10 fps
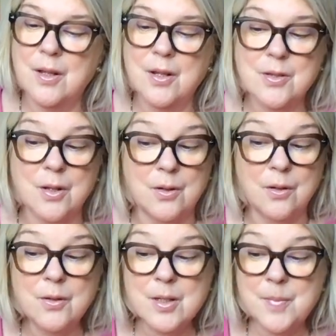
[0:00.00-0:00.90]
So
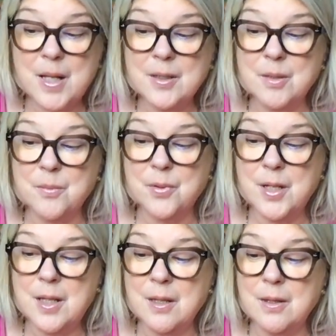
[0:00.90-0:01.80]
long as men can
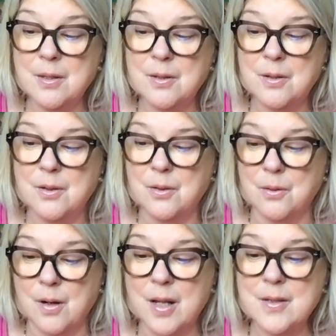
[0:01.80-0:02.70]
breathe,
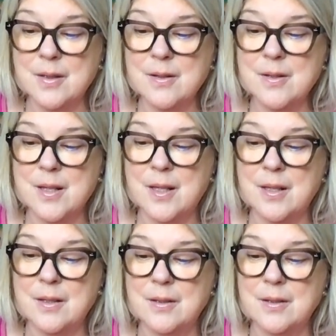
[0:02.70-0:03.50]
or eyes can see,